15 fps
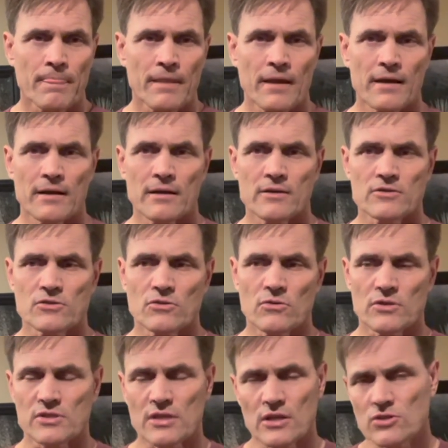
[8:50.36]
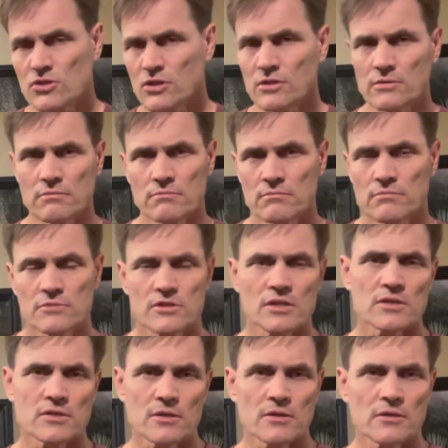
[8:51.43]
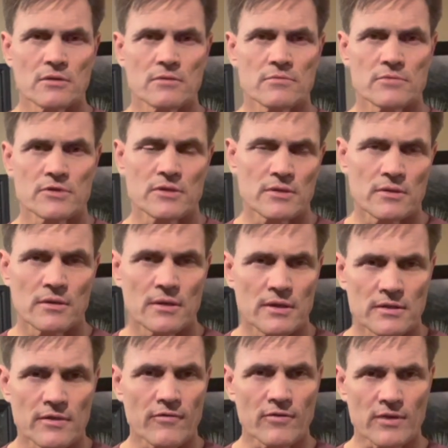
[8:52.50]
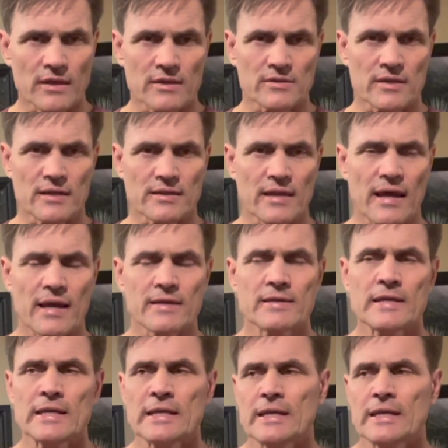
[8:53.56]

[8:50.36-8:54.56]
Uh, so ascension systems and, and different things like that.